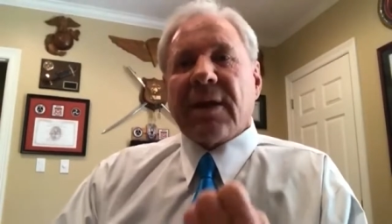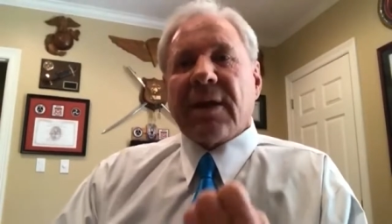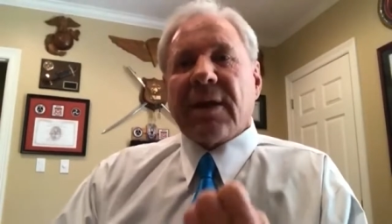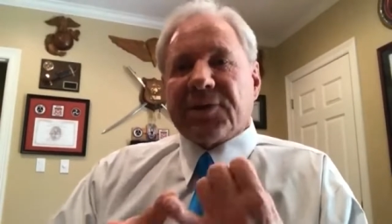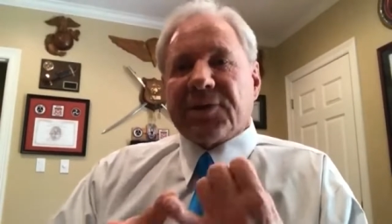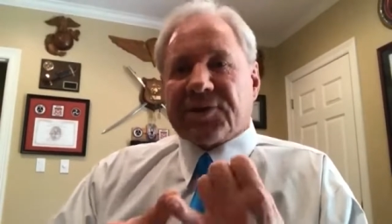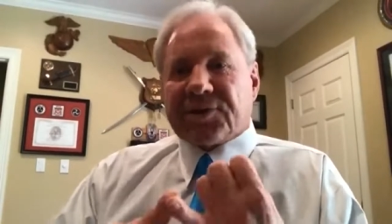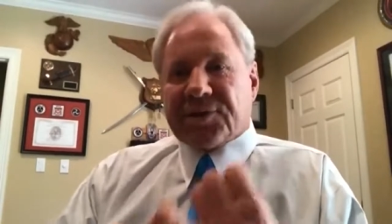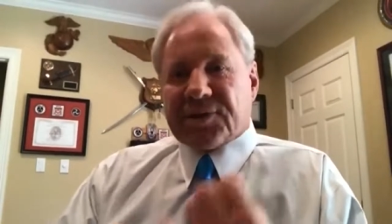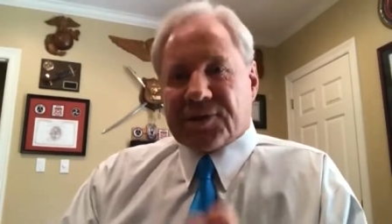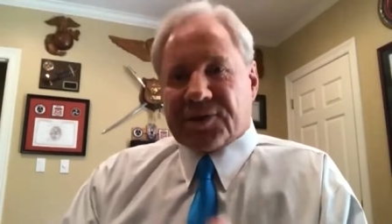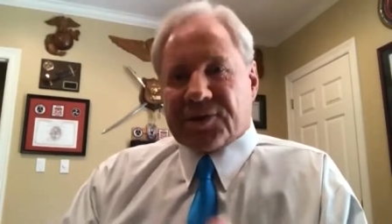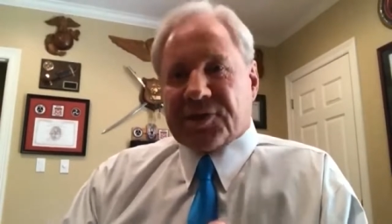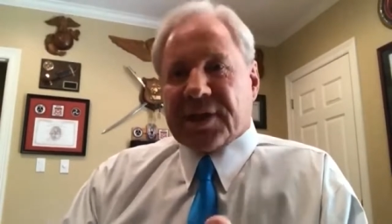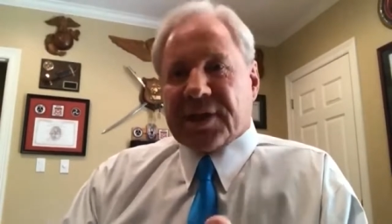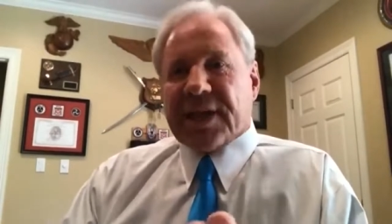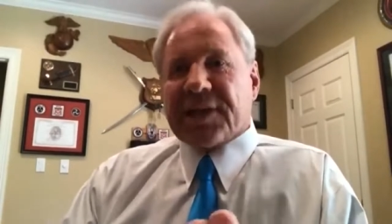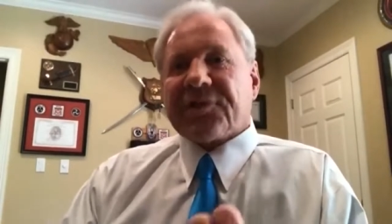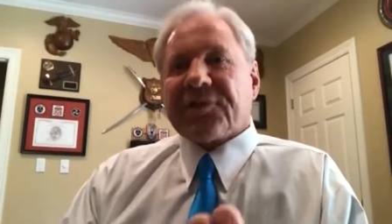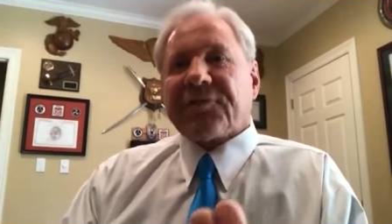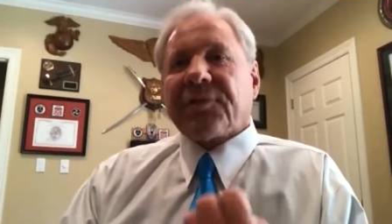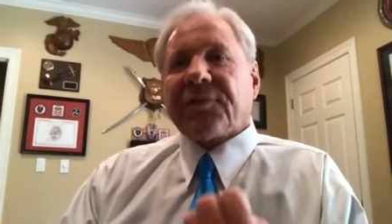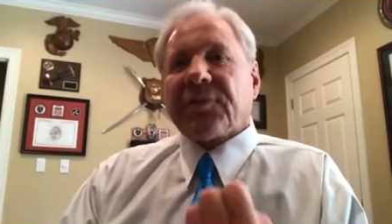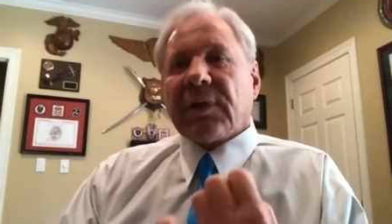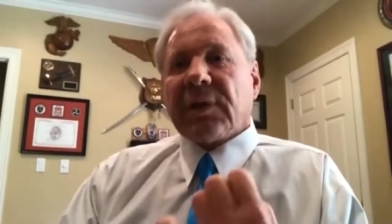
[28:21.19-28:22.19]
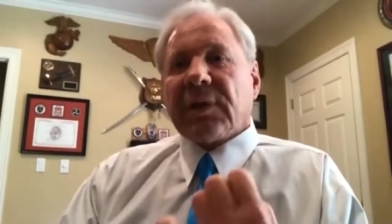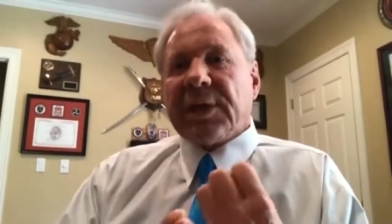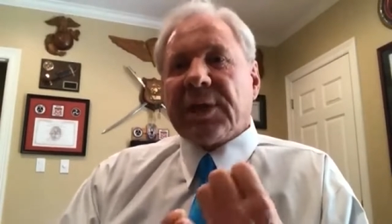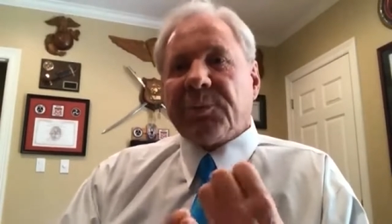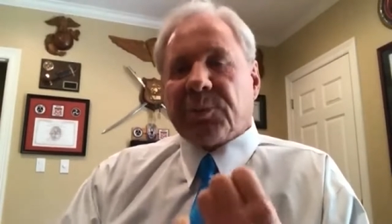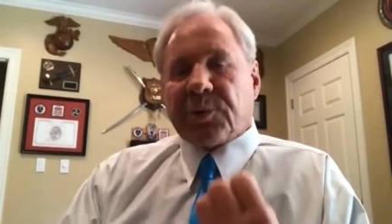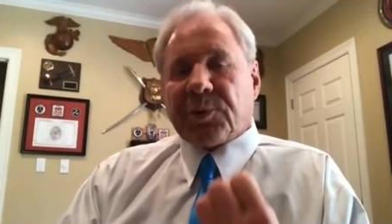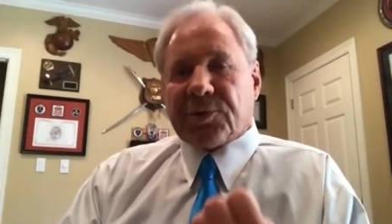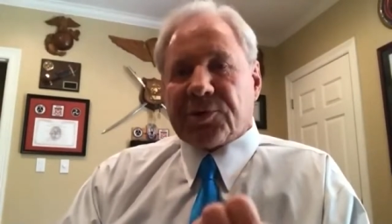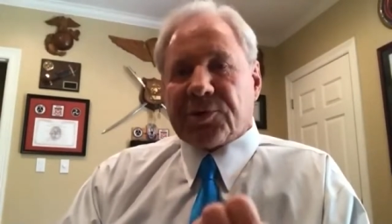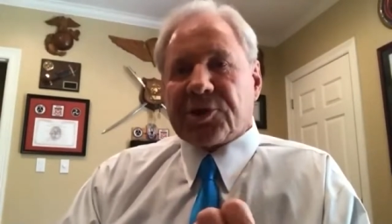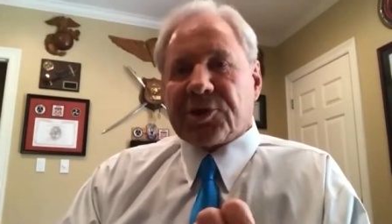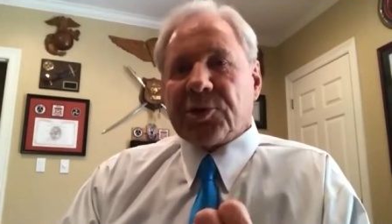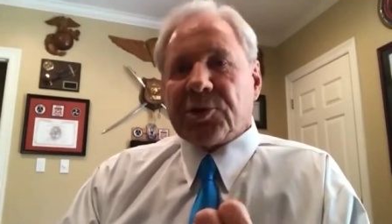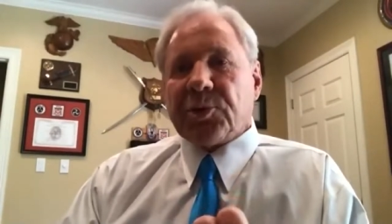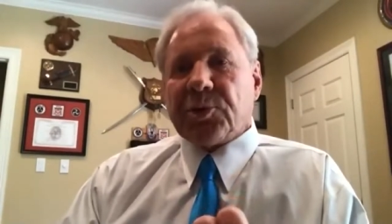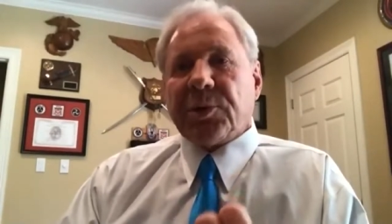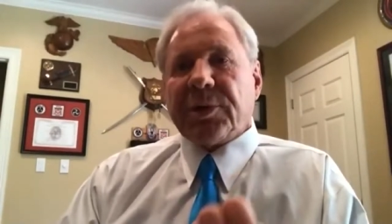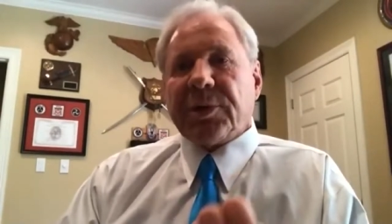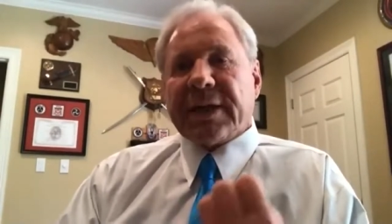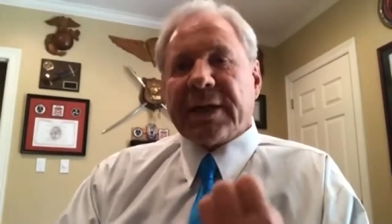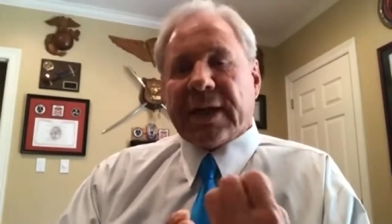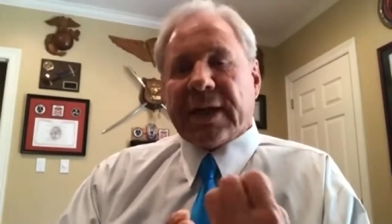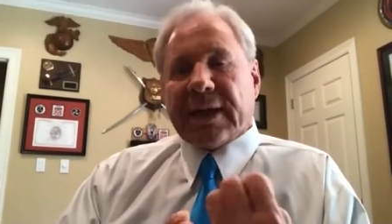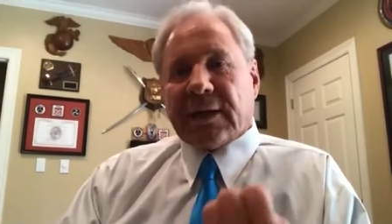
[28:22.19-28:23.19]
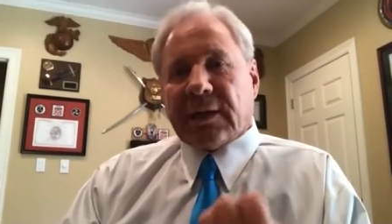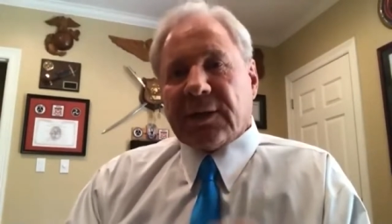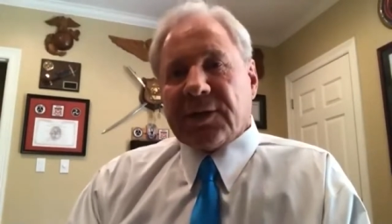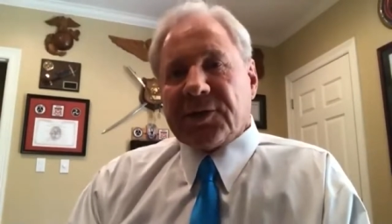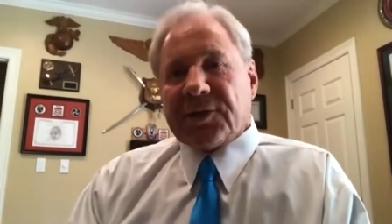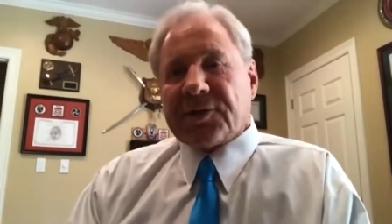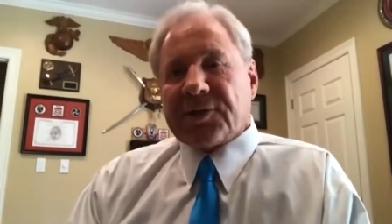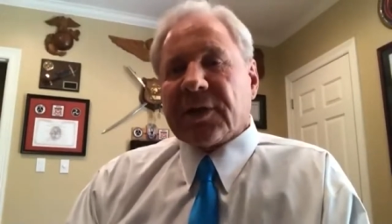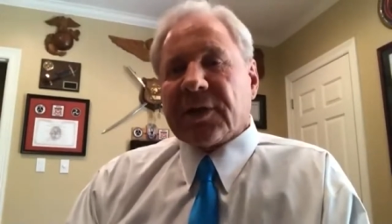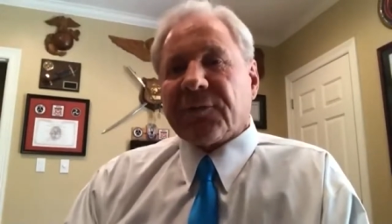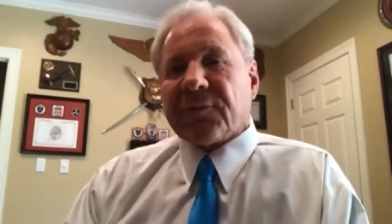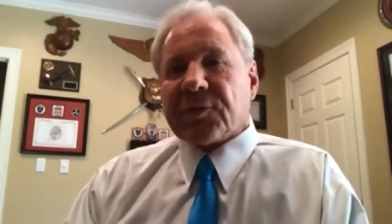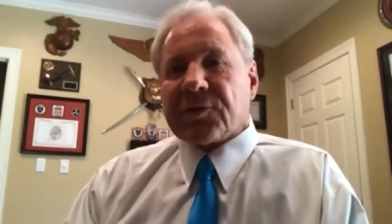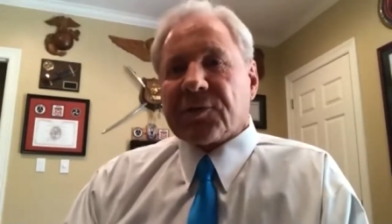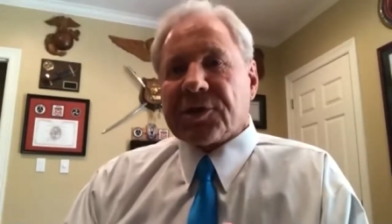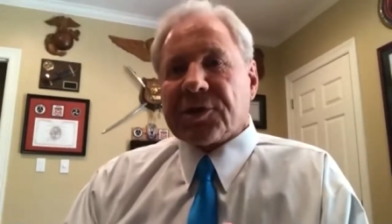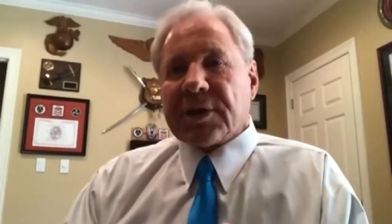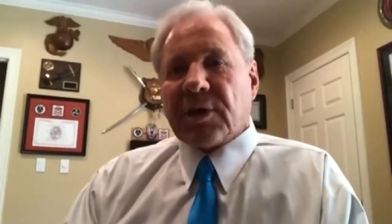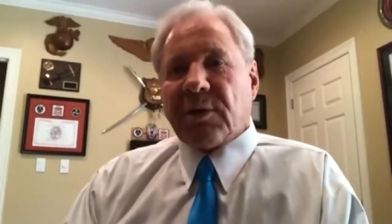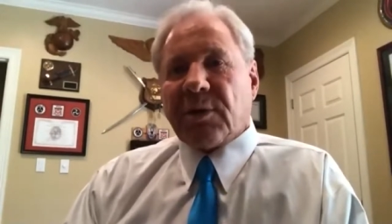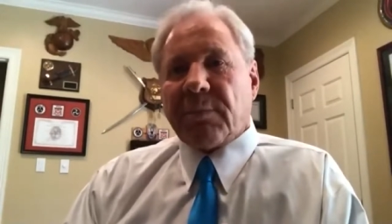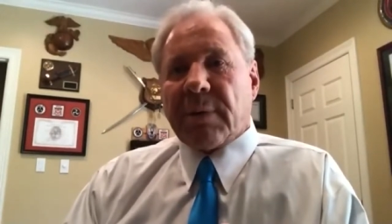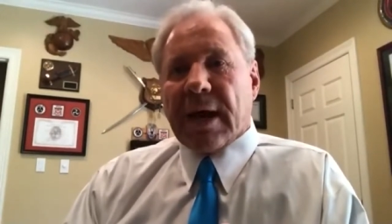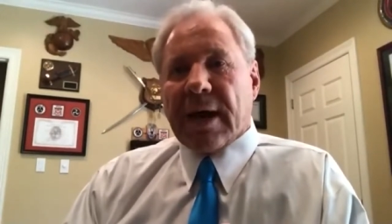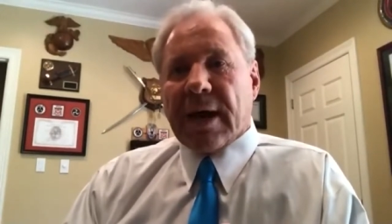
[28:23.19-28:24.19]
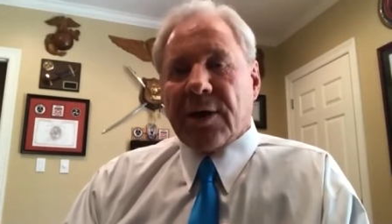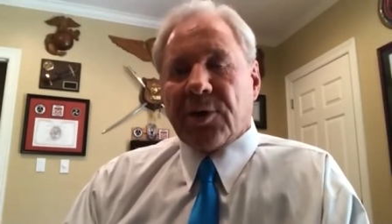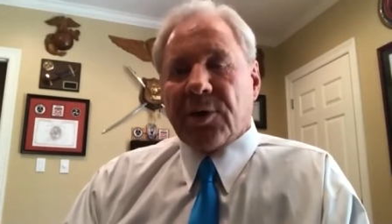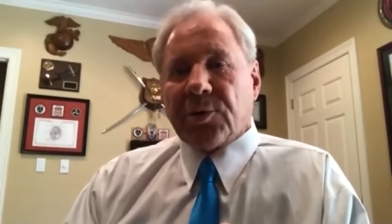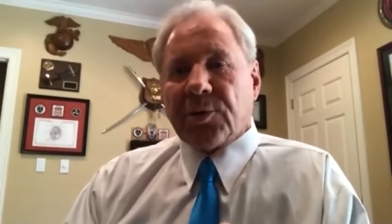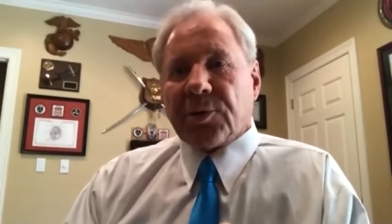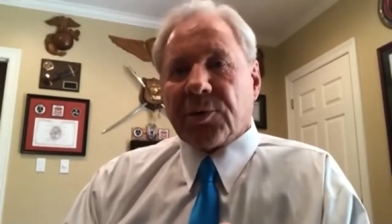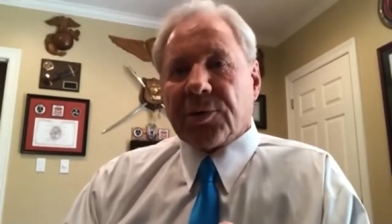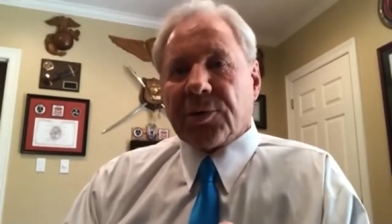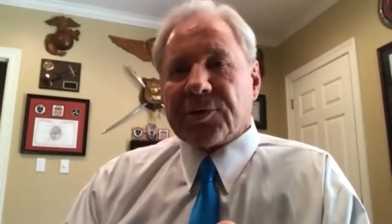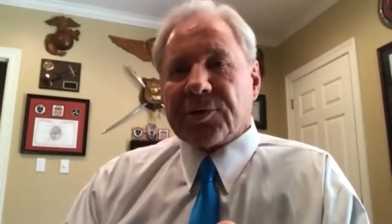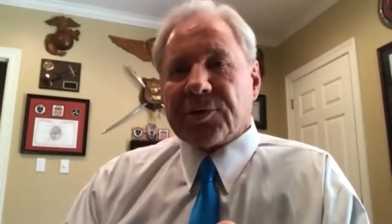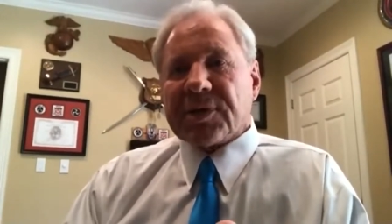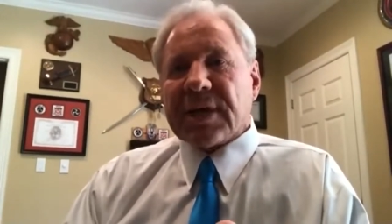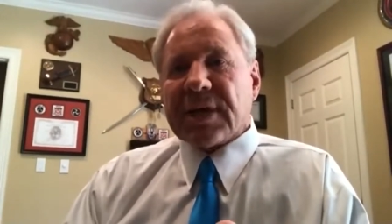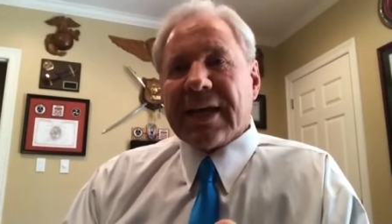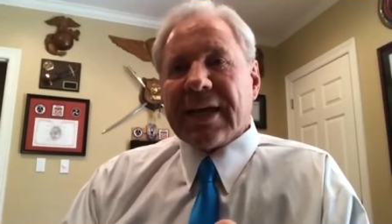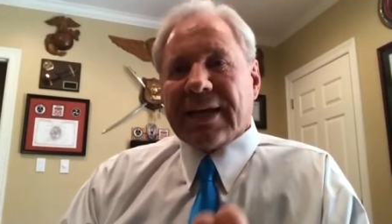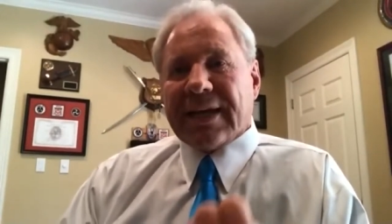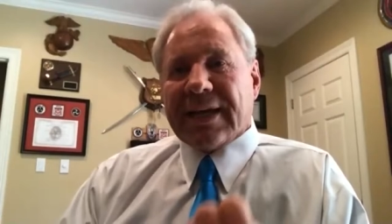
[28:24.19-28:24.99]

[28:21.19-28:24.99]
successfully pursuing and listing for sale by owners